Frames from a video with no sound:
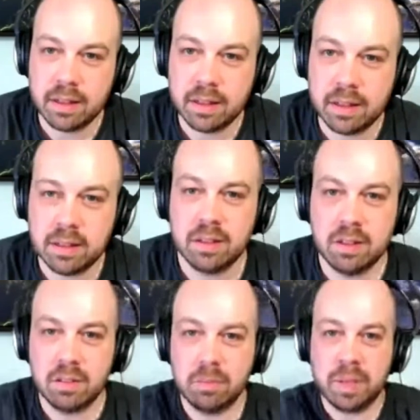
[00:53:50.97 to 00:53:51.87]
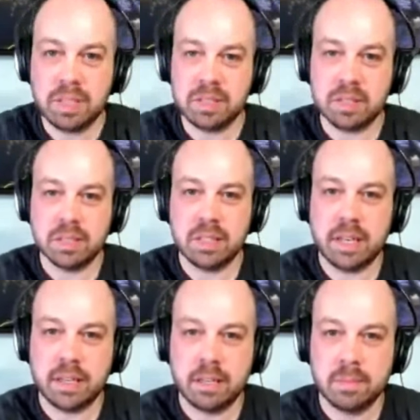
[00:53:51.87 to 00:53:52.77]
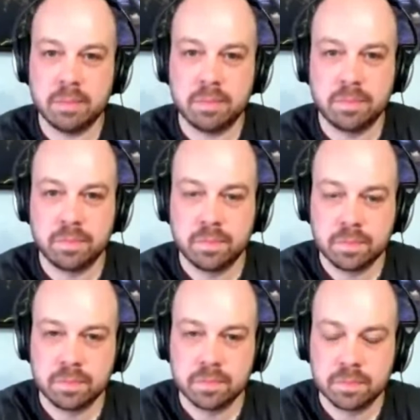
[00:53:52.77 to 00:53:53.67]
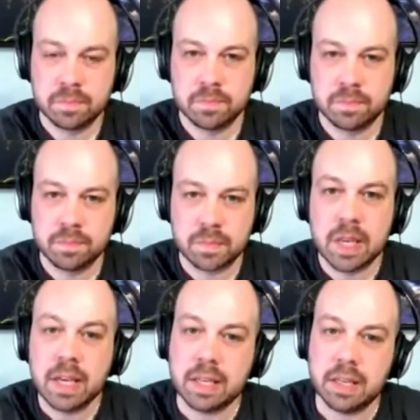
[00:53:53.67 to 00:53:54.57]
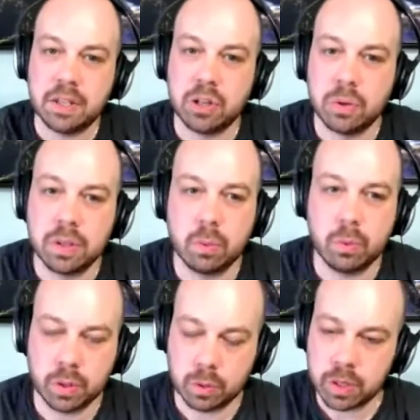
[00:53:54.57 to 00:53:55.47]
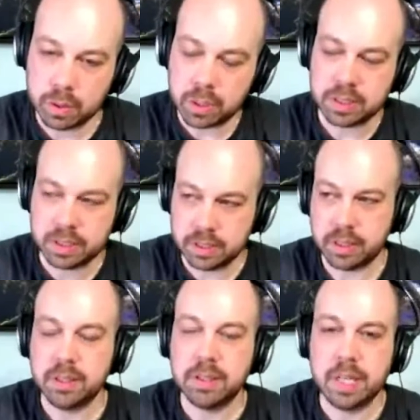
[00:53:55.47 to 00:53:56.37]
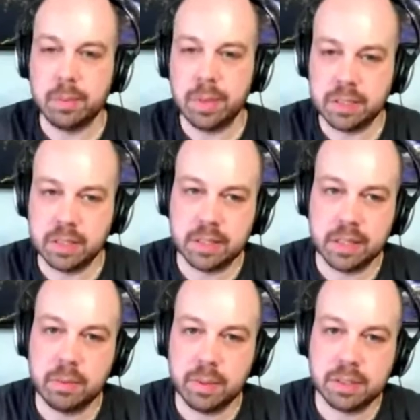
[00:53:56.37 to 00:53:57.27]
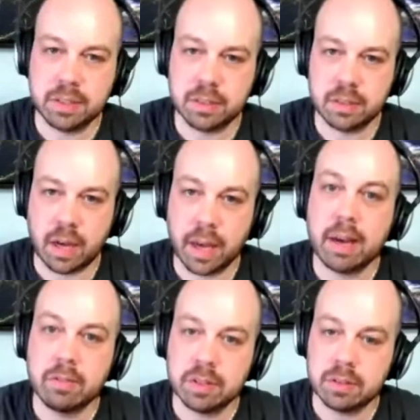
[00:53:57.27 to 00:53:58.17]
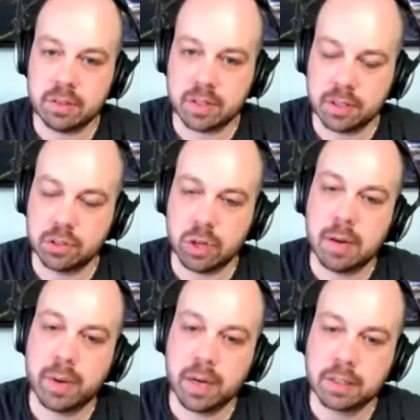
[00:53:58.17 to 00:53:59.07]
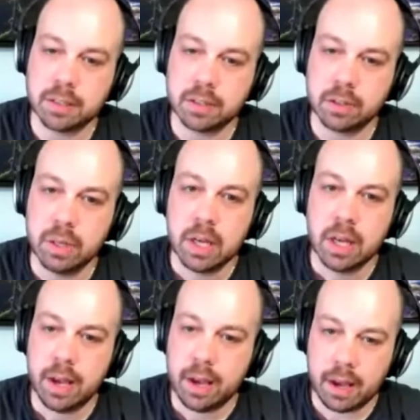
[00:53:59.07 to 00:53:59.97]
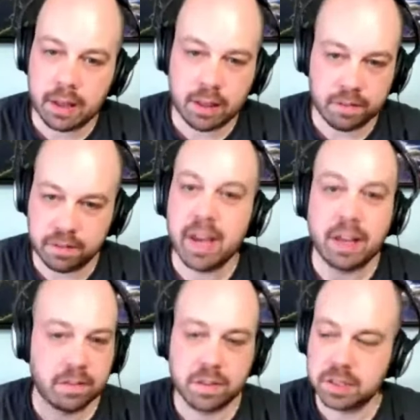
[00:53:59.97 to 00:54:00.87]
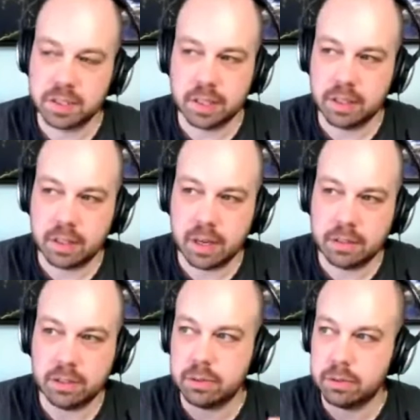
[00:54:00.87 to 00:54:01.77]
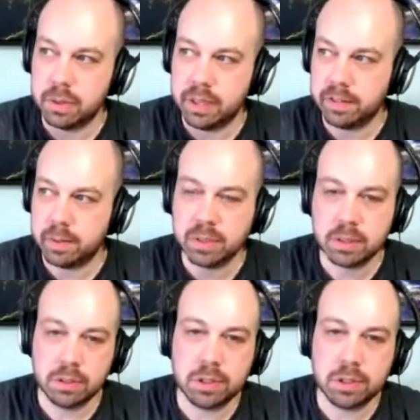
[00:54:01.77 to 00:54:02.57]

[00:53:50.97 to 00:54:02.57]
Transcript: and, very secure basically I um, it, you know, what it, it, works on a secure database, and that database I have it set to Dropbox. So the yeah, the first thing I do if I